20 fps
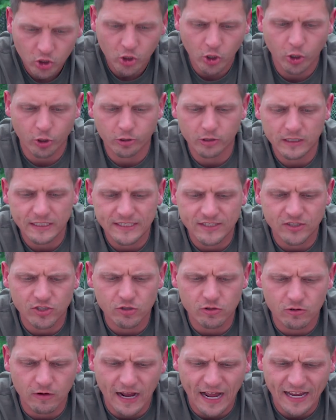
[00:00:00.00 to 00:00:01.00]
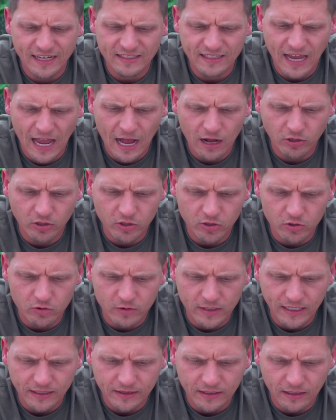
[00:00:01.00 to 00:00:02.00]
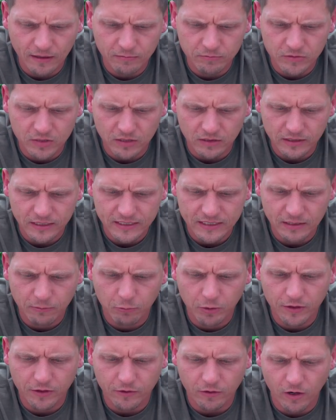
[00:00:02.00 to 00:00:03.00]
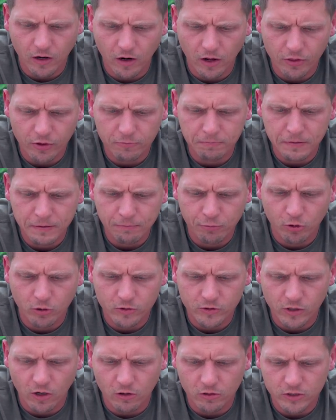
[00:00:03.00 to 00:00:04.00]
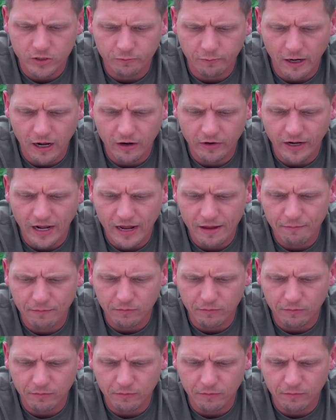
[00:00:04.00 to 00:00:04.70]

Curly Sue asks, how do you get them to listen when there are other people or dogs around?